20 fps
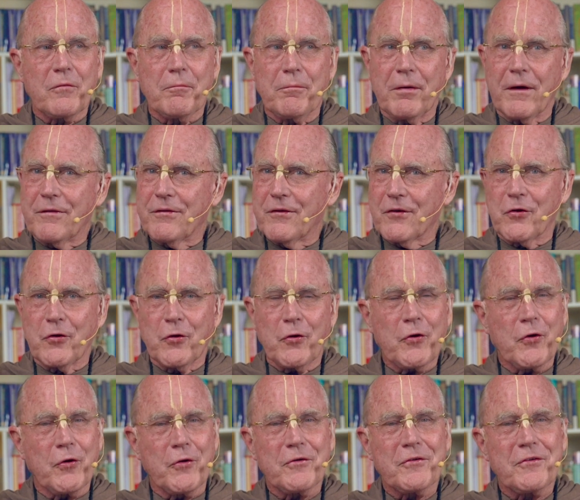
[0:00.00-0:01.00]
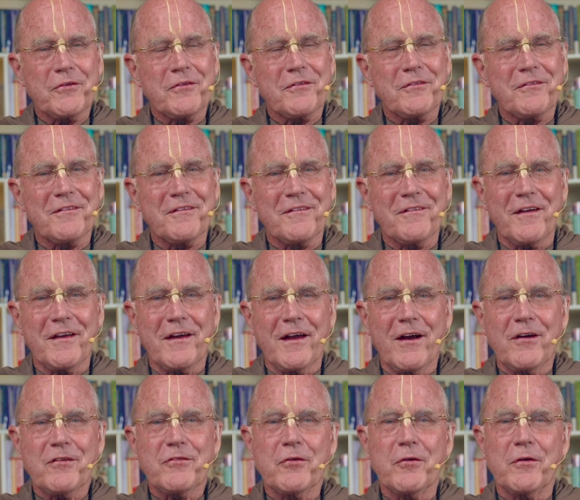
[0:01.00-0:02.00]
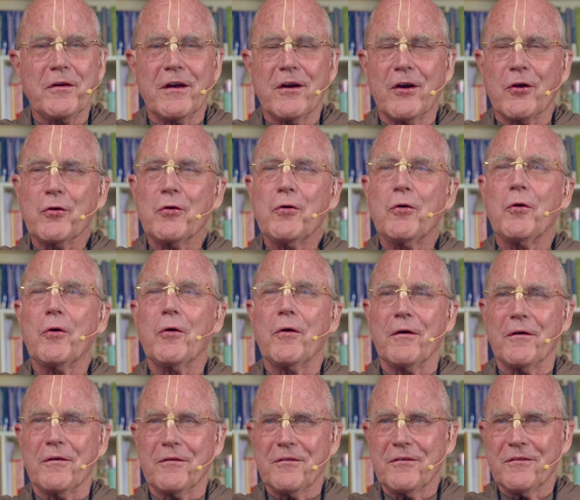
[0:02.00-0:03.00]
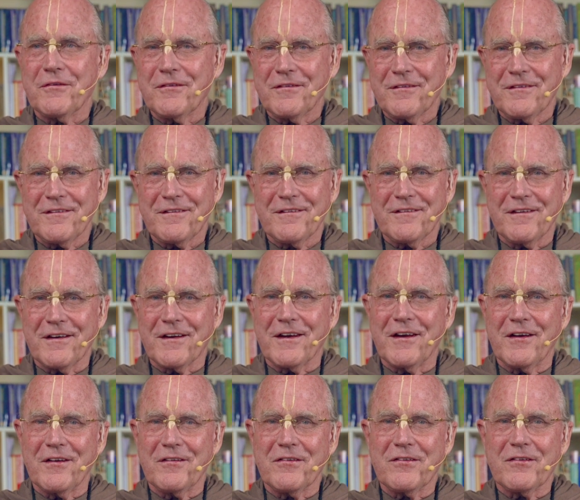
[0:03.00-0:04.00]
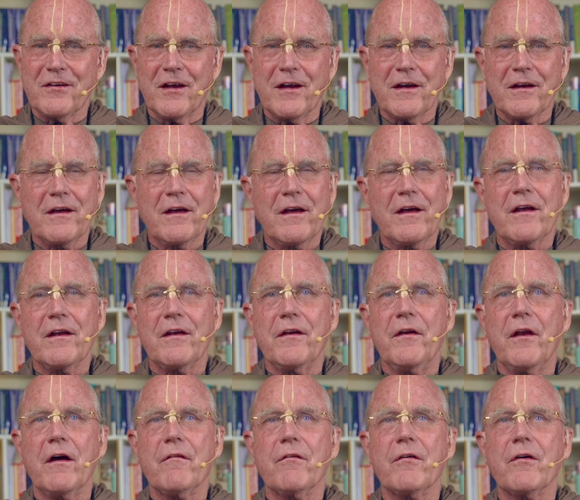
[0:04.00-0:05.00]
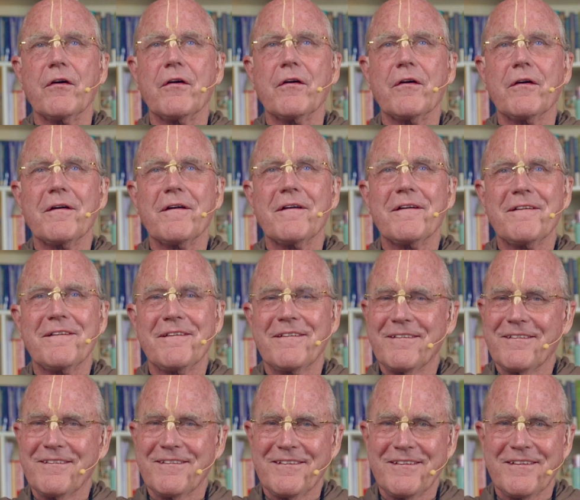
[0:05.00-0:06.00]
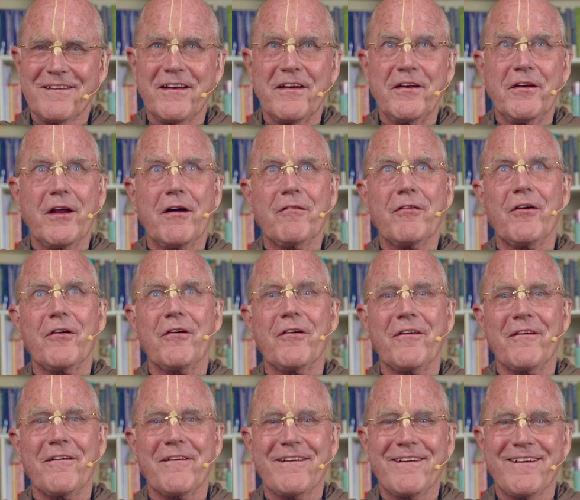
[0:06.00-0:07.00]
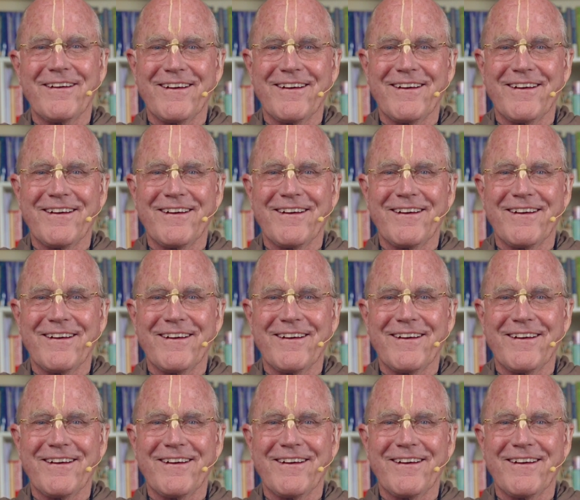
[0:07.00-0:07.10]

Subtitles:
But the girls, they answered in a chorus, again saying, "Never, never."